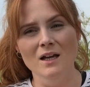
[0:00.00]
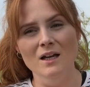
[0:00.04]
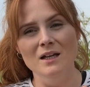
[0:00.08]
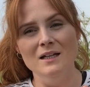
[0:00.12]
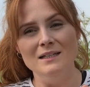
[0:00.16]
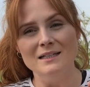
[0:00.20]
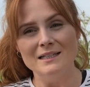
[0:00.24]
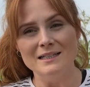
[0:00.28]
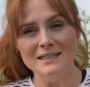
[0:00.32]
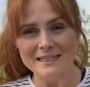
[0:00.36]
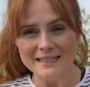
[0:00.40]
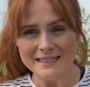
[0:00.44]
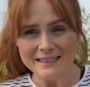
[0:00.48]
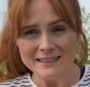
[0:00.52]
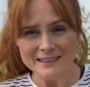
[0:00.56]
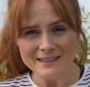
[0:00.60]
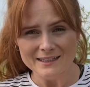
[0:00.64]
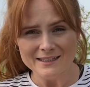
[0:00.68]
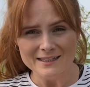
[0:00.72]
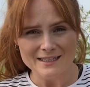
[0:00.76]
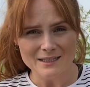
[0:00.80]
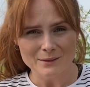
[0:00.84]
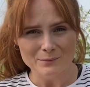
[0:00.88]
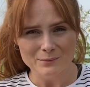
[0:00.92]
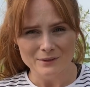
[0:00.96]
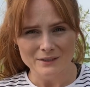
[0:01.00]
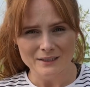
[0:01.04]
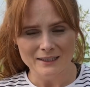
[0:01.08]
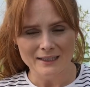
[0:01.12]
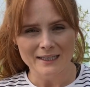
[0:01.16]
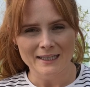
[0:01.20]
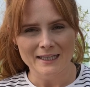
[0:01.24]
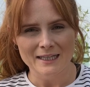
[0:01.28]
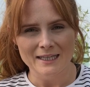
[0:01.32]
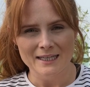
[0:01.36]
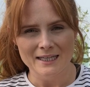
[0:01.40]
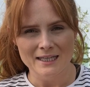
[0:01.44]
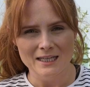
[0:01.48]
seedlings I would
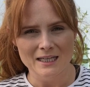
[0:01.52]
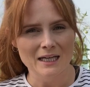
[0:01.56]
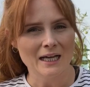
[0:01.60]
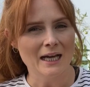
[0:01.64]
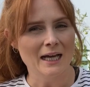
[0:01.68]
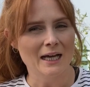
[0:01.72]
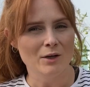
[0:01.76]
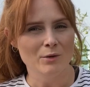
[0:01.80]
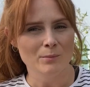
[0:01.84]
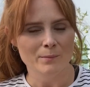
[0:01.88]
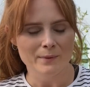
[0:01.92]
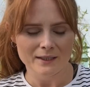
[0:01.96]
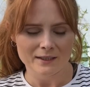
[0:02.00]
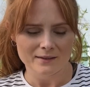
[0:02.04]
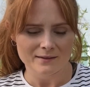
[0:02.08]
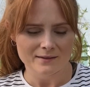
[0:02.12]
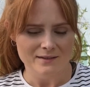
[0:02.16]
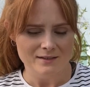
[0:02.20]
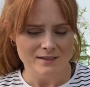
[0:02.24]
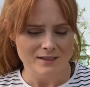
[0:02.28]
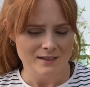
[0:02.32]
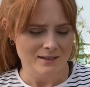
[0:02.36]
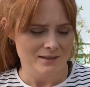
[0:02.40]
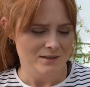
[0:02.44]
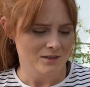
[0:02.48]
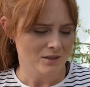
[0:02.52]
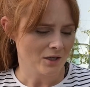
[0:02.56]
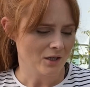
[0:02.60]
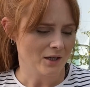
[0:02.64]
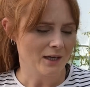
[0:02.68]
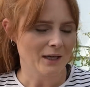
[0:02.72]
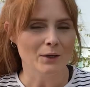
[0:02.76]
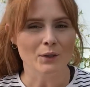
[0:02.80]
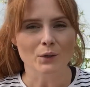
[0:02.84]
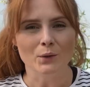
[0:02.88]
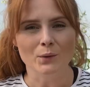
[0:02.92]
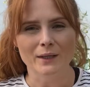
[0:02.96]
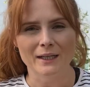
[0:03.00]
like, how big the seeds are,
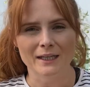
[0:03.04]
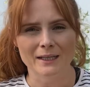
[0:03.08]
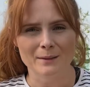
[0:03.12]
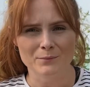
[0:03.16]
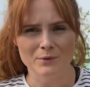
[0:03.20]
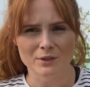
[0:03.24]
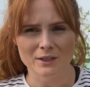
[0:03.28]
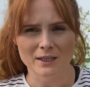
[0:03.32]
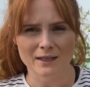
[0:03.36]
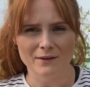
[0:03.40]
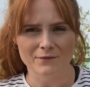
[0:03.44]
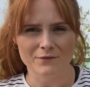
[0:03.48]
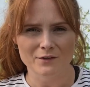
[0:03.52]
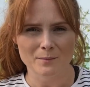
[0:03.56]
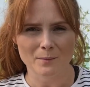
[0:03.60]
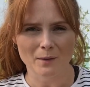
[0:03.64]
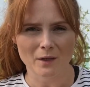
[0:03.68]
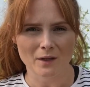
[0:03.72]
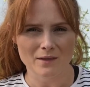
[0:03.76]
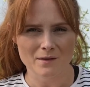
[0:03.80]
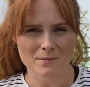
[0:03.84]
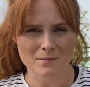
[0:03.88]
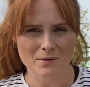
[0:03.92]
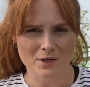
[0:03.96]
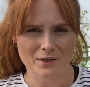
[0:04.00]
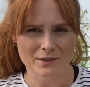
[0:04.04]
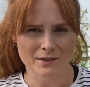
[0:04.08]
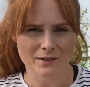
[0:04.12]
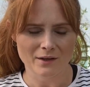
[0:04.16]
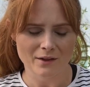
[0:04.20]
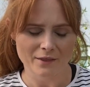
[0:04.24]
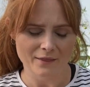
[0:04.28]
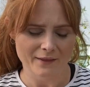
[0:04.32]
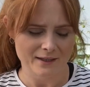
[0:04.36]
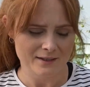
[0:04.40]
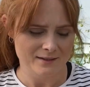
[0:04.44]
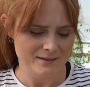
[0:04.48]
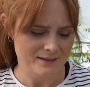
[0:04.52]
how quickly I'm going to have to pot them on,
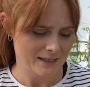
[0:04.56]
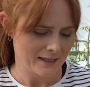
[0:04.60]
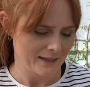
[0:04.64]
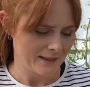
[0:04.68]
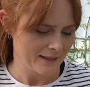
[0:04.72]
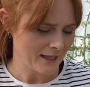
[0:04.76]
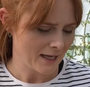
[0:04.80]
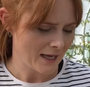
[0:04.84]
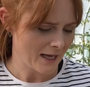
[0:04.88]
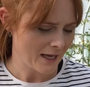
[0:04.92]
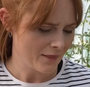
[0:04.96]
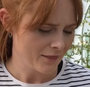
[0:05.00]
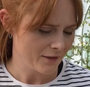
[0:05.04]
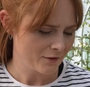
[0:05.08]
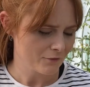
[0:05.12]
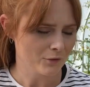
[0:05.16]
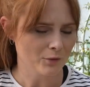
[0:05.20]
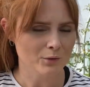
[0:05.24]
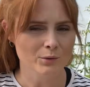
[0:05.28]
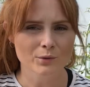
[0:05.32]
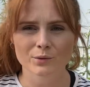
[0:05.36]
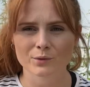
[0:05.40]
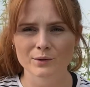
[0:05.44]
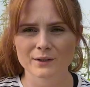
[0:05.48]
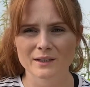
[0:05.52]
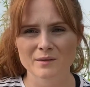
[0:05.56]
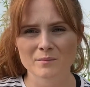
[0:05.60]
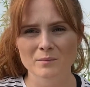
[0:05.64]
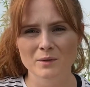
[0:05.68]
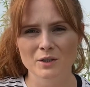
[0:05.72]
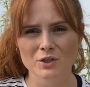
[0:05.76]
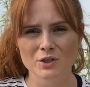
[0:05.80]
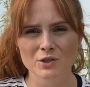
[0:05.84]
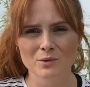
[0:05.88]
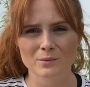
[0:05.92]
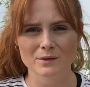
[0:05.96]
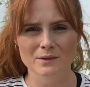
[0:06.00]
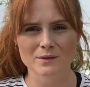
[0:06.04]
things like that. They're all going in
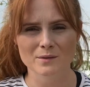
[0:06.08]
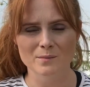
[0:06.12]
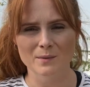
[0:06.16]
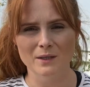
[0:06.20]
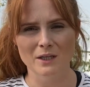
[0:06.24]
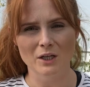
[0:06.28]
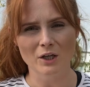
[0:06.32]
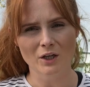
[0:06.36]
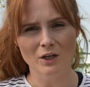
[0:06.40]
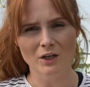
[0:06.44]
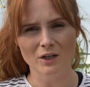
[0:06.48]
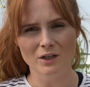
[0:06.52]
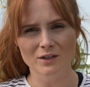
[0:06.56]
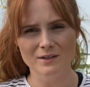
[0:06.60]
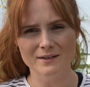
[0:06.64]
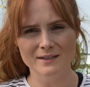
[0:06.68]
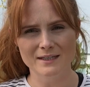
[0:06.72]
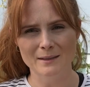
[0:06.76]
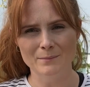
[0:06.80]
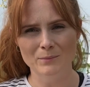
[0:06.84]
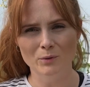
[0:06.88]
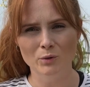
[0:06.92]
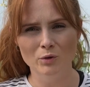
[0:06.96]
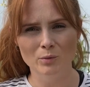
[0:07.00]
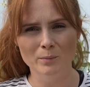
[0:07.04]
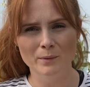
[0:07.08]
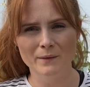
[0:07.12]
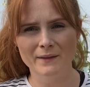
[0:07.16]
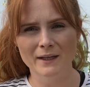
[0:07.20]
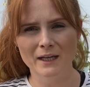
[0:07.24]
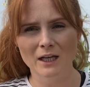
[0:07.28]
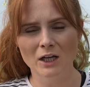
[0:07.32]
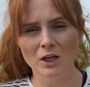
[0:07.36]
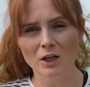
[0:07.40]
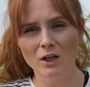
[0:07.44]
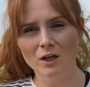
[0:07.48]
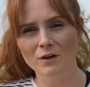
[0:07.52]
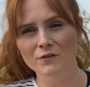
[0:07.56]
modules because I'm hoping
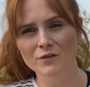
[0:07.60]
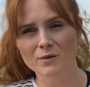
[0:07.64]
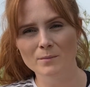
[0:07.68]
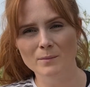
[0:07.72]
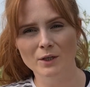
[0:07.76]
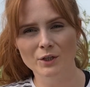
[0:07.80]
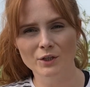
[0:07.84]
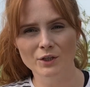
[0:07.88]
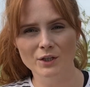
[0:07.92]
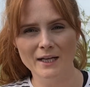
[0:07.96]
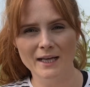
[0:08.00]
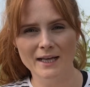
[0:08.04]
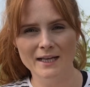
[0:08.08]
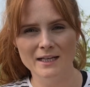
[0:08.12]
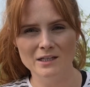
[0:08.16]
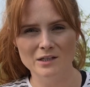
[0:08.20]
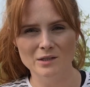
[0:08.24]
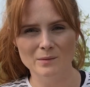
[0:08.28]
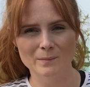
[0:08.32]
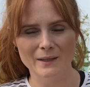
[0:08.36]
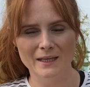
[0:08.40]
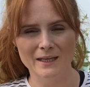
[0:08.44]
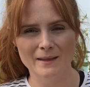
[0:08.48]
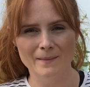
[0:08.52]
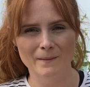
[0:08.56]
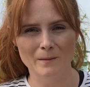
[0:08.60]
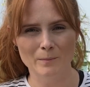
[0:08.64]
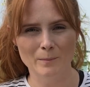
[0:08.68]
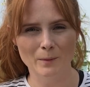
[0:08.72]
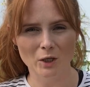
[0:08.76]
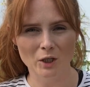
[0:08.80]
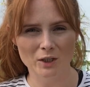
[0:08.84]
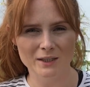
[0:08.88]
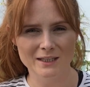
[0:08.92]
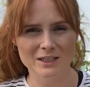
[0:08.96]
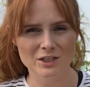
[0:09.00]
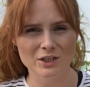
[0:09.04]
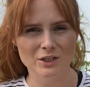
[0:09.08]
that a lot of them are going to end up in the
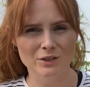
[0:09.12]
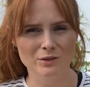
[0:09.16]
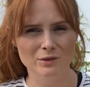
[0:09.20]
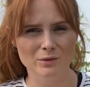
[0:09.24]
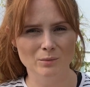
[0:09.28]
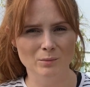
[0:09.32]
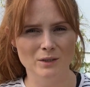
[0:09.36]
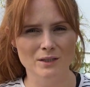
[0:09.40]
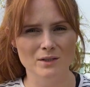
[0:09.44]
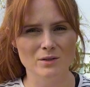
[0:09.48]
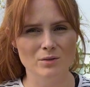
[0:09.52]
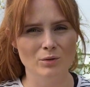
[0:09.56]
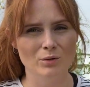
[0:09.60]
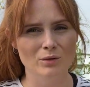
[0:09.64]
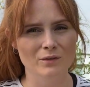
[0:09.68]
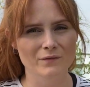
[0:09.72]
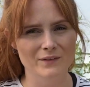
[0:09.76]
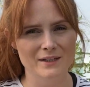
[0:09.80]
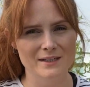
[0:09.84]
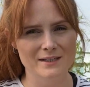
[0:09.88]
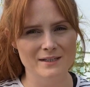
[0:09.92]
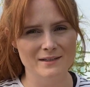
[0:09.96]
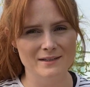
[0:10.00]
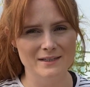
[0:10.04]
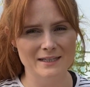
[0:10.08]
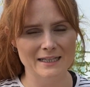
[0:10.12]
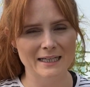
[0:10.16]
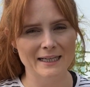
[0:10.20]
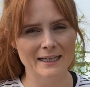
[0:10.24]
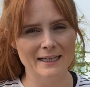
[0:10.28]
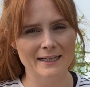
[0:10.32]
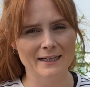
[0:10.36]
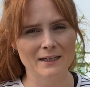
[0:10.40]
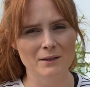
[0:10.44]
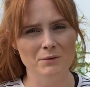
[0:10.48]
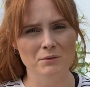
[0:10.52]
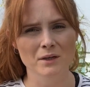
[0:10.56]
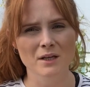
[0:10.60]
polytunnel once all of this is
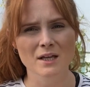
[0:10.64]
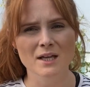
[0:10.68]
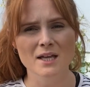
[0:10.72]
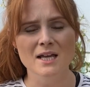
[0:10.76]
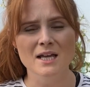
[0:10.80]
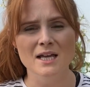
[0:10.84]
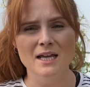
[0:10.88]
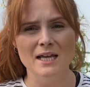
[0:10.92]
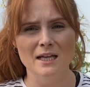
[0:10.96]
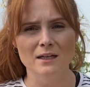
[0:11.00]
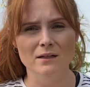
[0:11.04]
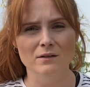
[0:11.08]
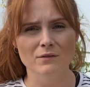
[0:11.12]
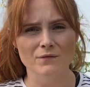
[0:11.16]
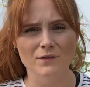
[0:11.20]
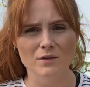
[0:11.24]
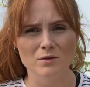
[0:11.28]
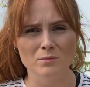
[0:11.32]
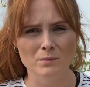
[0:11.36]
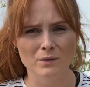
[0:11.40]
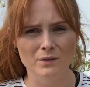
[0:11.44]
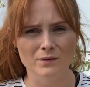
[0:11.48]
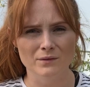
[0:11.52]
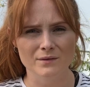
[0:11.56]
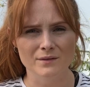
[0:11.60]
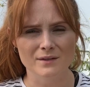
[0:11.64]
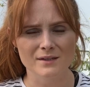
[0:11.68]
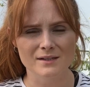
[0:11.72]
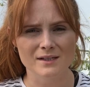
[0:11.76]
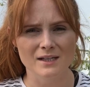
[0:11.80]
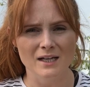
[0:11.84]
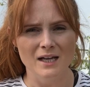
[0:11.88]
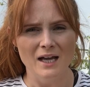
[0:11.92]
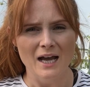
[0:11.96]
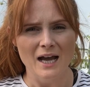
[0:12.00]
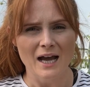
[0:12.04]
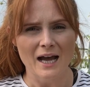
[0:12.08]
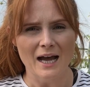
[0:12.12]
cleared out in a few months,
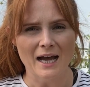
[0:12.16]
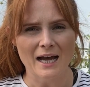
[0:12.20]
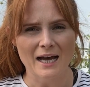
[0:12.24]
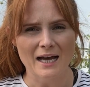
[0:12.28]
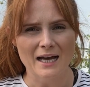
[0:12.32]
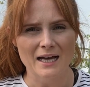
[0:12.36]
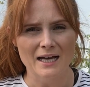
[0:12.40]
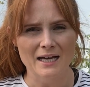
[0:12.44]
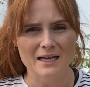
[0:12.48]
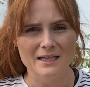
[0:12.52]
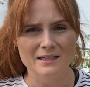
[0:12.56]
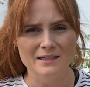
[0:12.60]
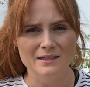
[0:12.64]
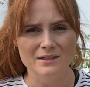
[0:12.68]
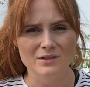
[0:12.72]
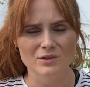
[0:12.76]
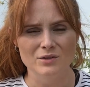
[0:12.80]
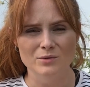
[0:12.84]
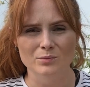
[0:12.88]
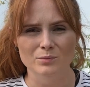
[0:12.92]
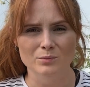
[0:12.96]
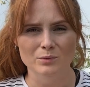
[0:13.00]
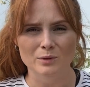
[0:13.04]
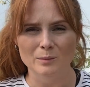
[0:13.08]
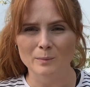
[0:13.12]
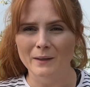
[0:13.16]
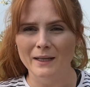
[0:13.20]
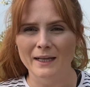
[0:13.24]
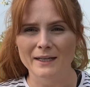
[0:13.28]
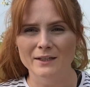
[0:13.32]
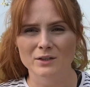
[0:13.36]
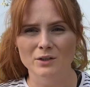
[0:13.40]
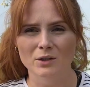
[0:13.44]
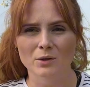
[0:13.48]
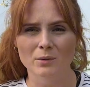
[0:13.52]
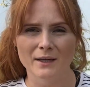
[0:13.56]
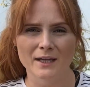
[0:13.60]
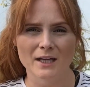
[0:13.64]
and we'll
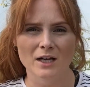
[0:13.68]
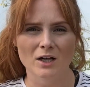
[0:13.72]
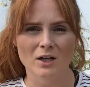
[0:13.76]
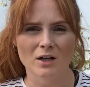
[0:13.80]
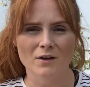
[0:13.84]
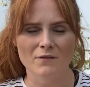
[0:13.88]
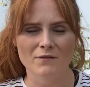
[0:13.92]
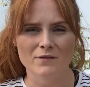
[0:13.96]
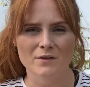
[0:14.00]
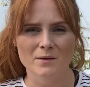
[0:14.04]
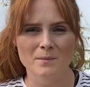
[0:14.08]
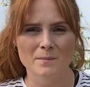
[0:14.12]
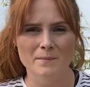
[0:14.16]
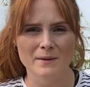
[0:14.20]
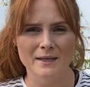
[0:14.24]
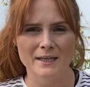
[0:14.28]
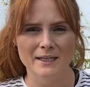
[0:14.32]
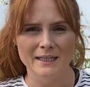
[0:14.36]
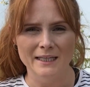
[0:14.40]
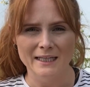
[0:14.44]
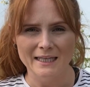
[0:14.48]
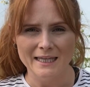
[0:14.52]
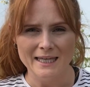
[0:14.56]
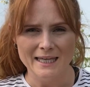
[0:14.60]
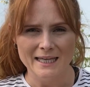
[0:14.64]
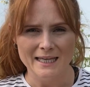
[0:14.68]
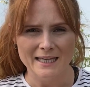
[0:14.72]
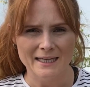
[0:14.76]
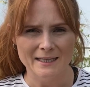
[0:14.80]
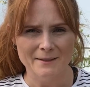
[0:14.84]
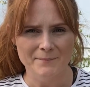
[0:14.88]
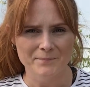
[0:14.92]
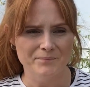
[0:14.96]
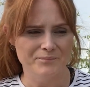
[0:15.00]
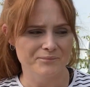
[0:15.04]
plant quite a lot of them in here.